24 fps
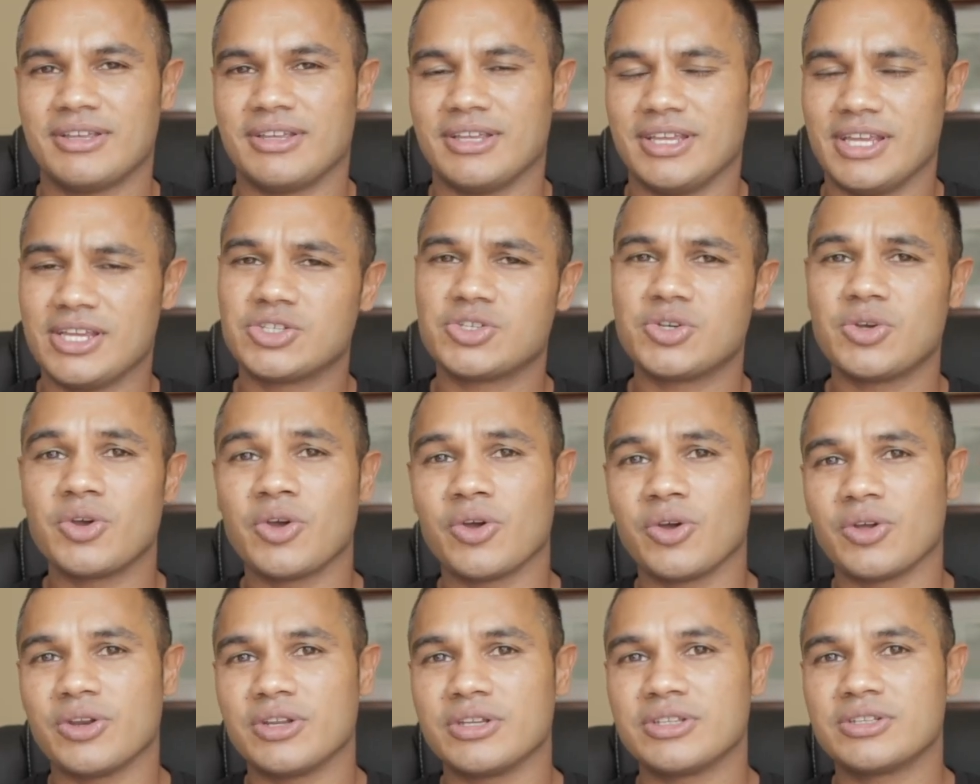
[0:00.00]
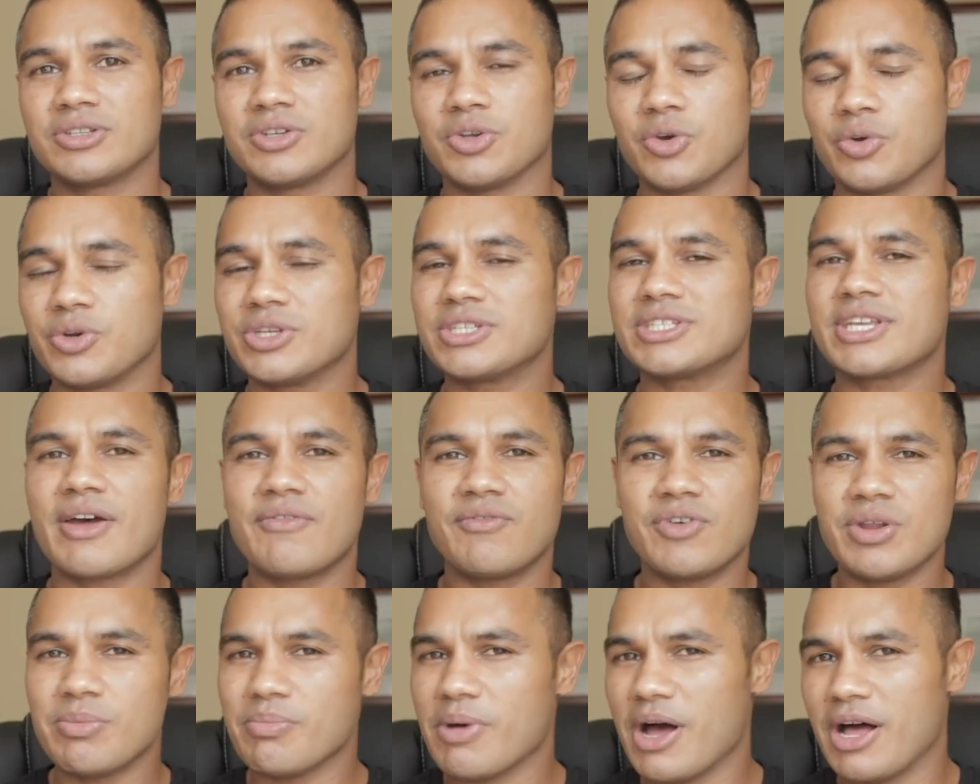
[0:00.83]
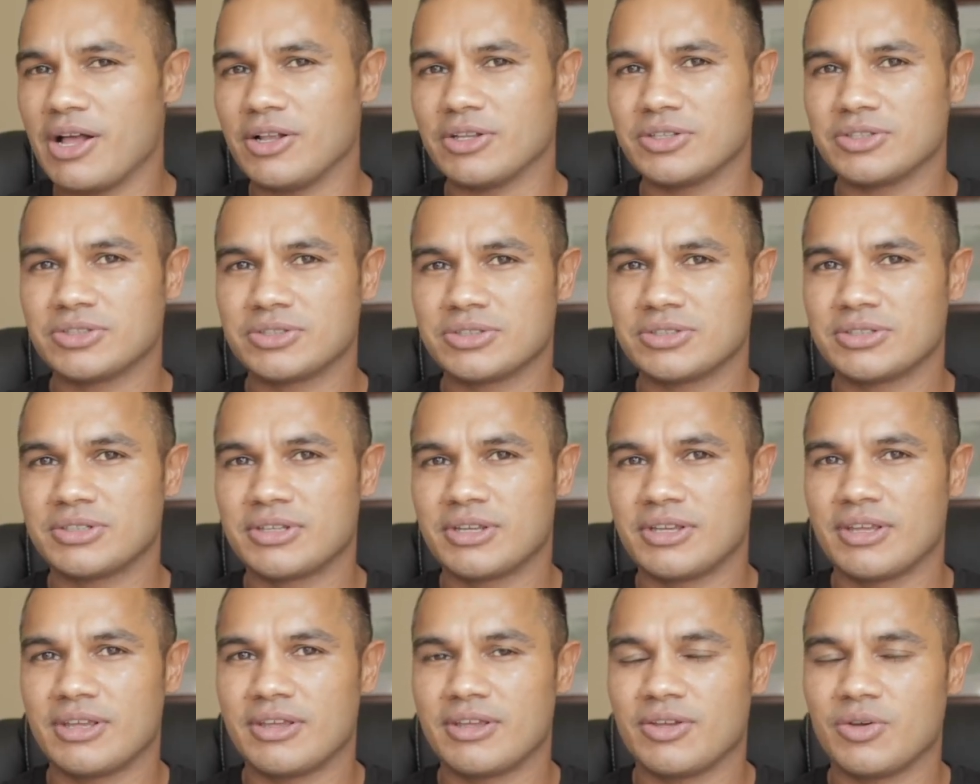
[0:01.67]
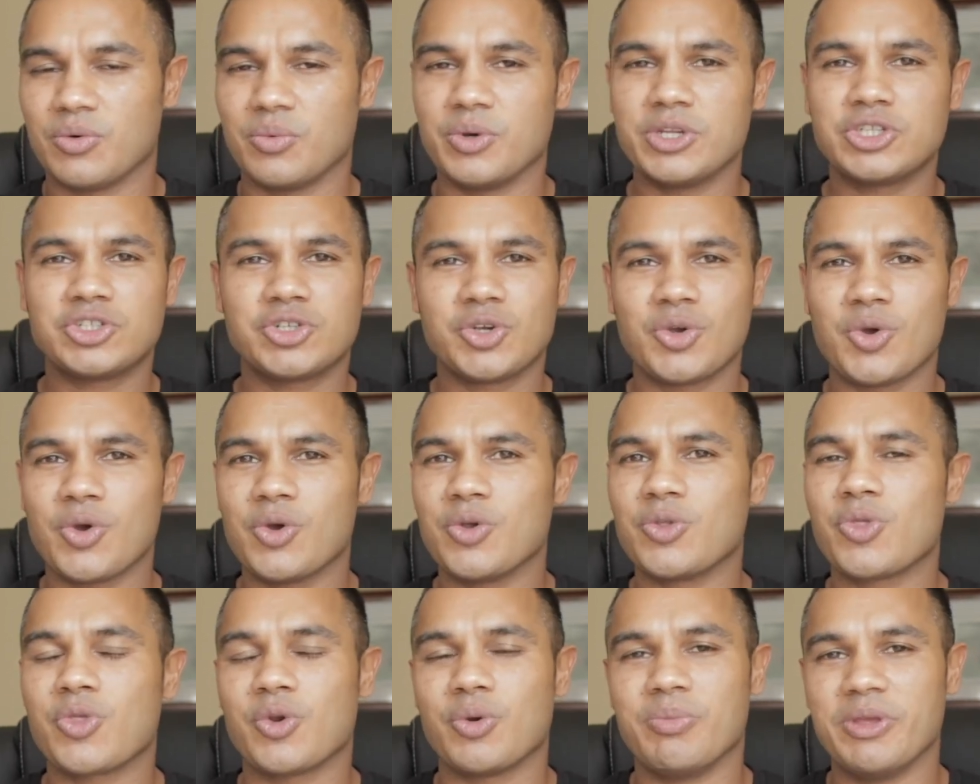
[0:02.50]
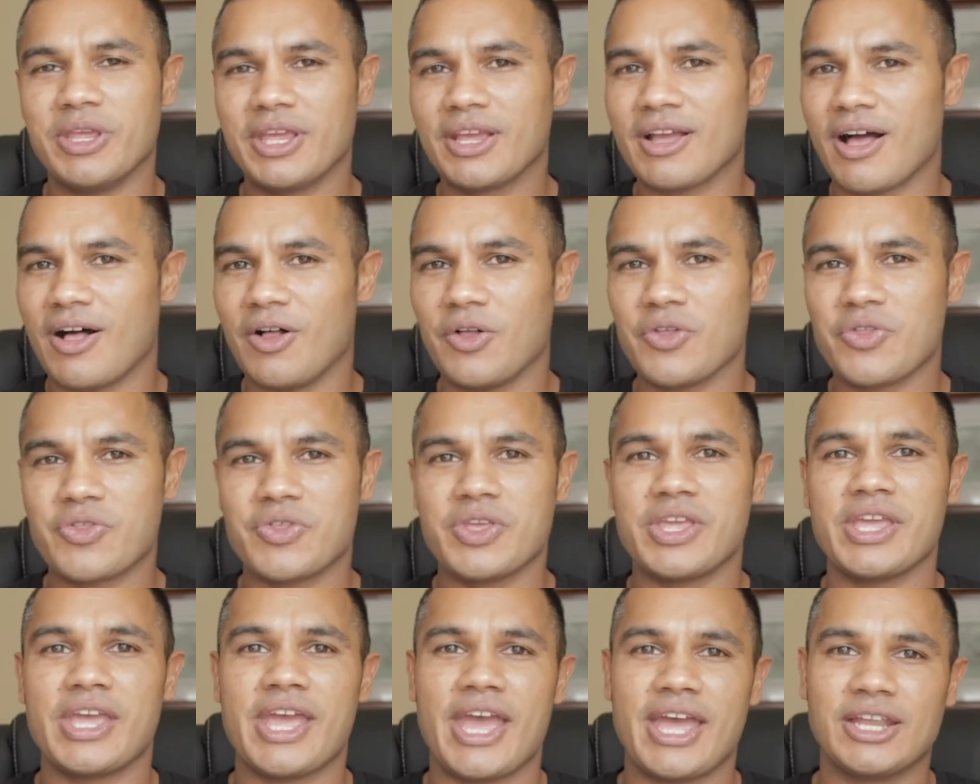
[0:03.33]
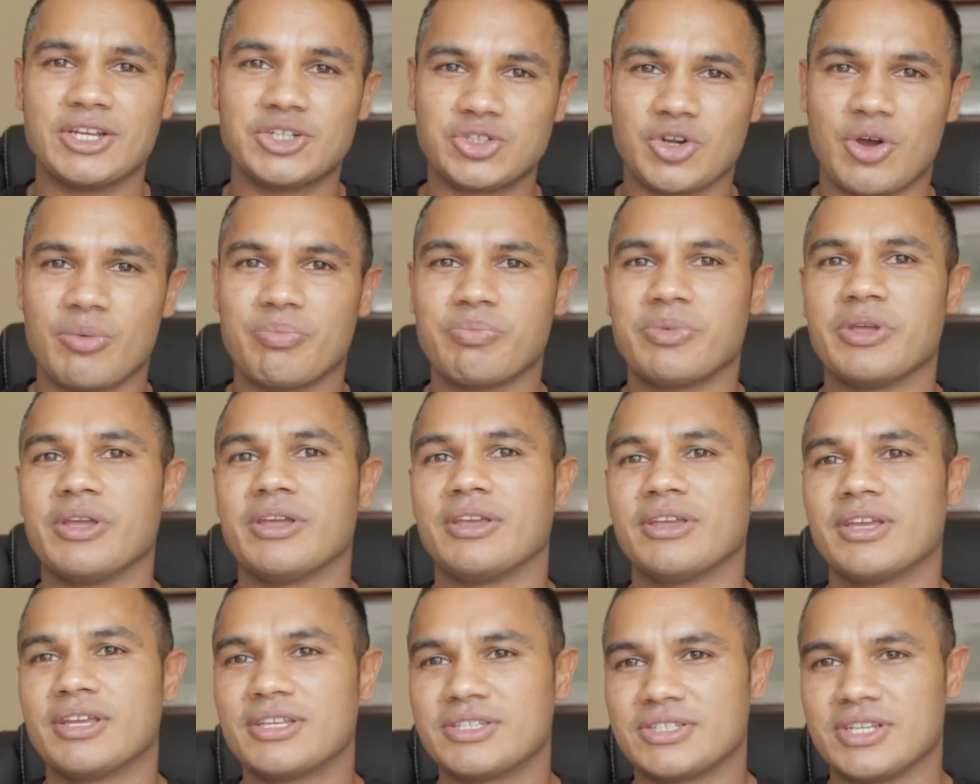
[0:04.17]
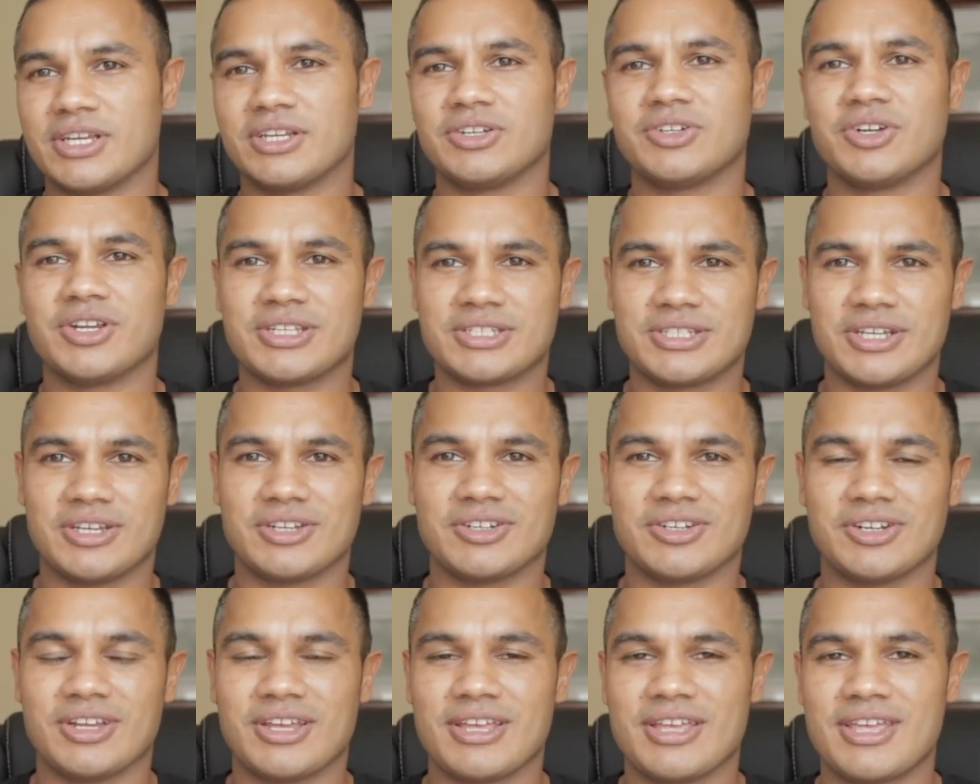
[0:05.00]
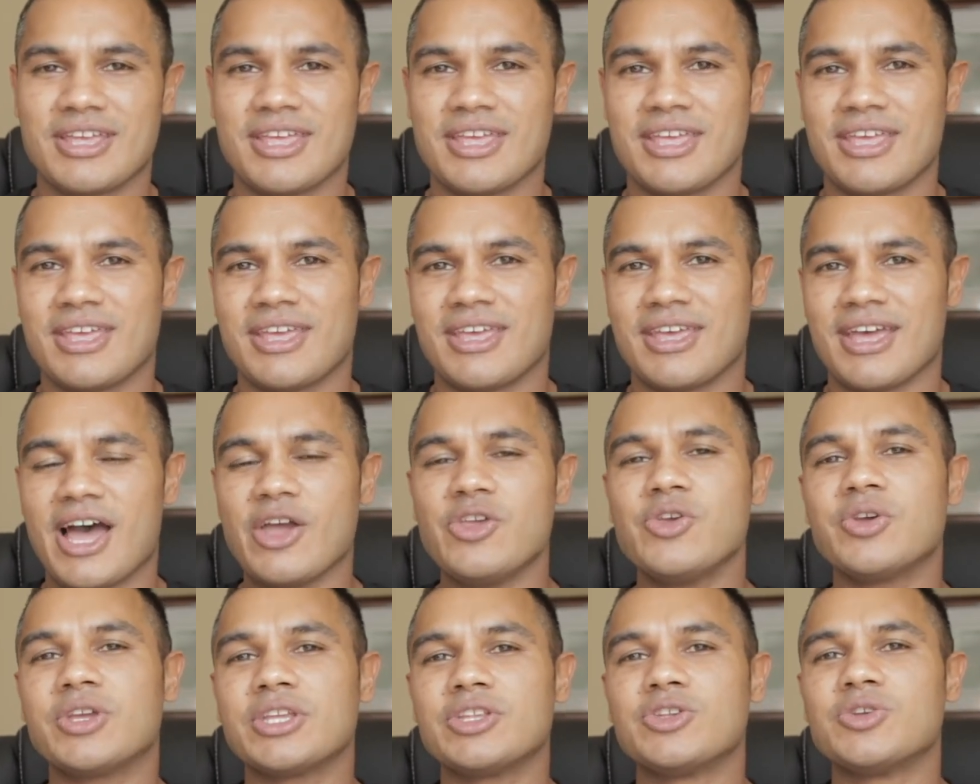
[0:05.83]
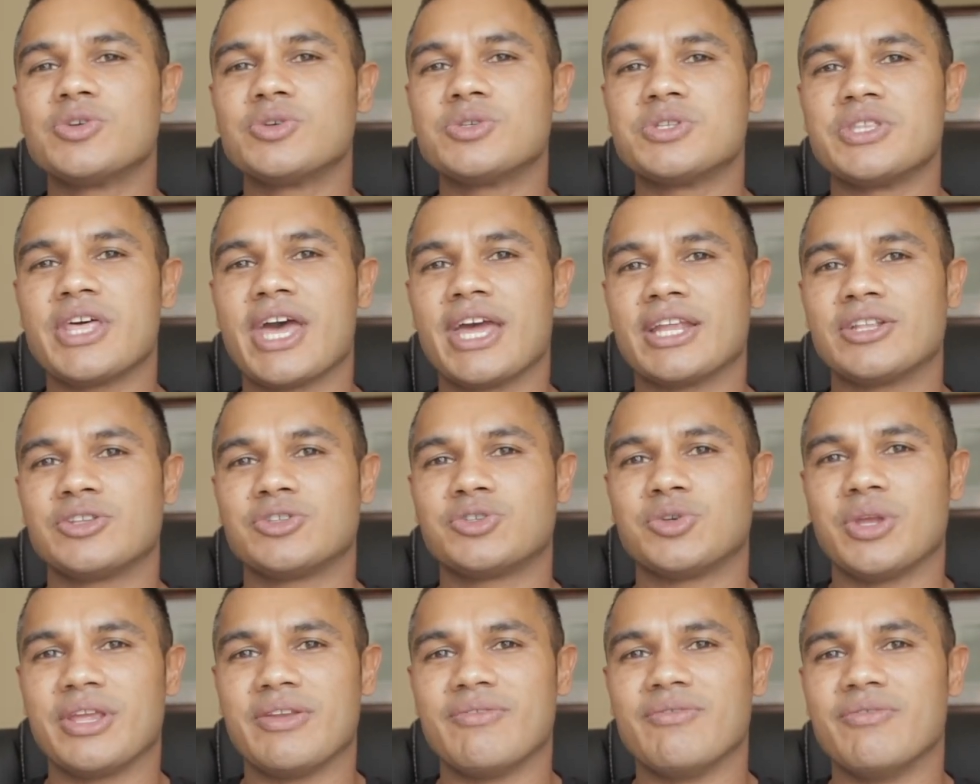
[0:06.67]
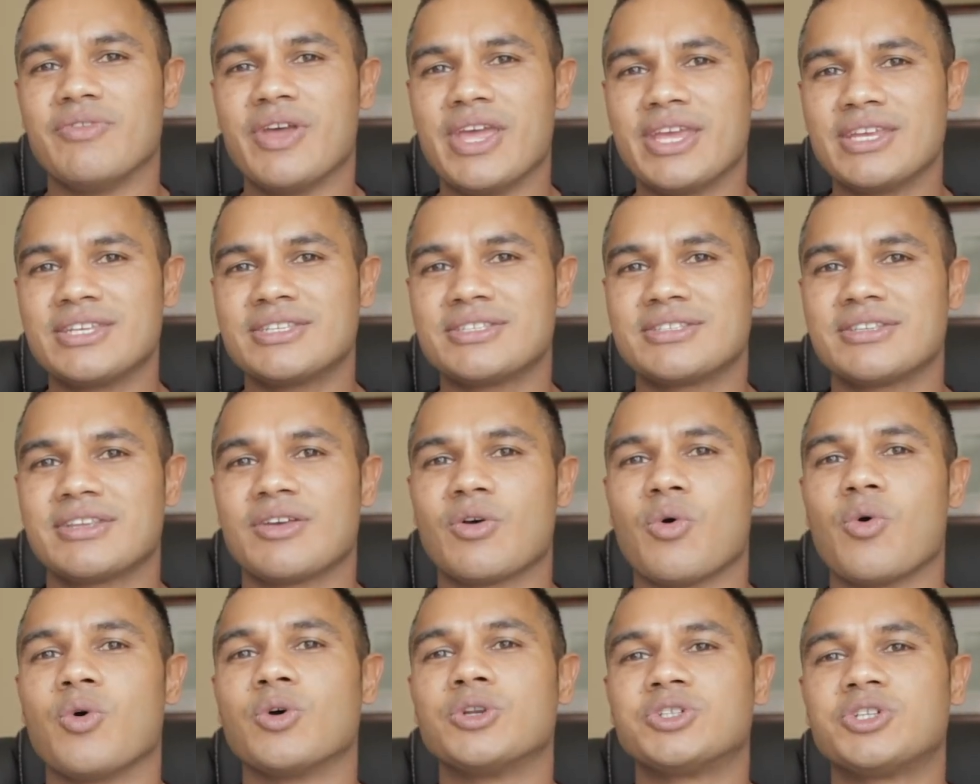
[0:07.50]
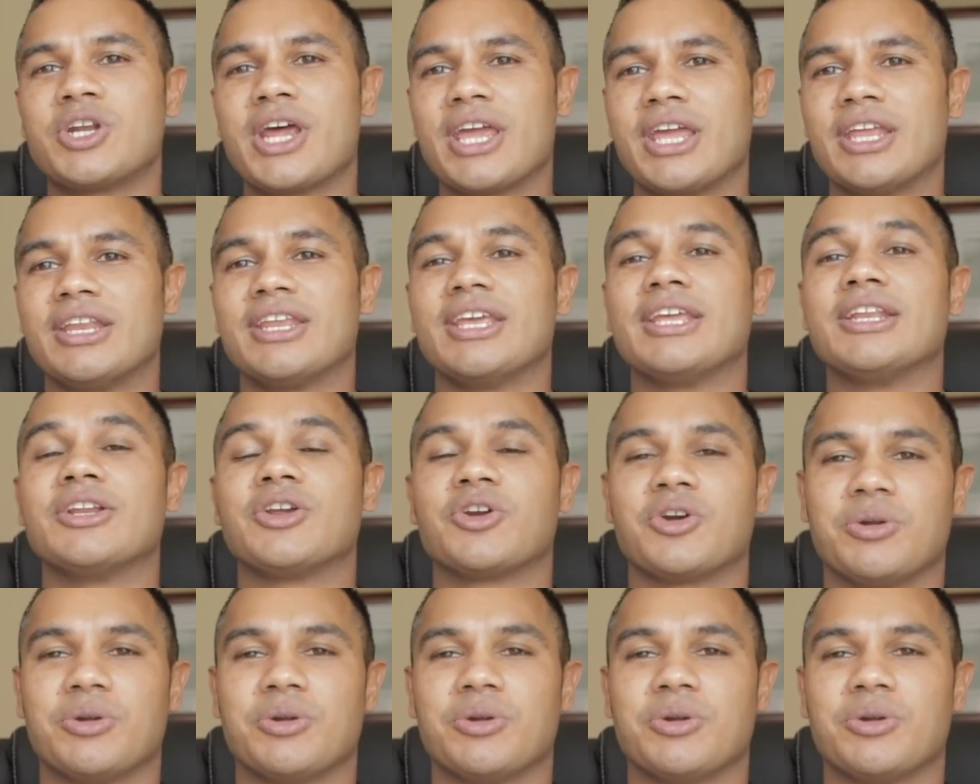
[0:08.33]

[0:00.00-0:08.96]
Yes, you heard it, your Discovery Miles, which you earn through being healthy and shopping, etc., etc. How you can use that to invest or trade in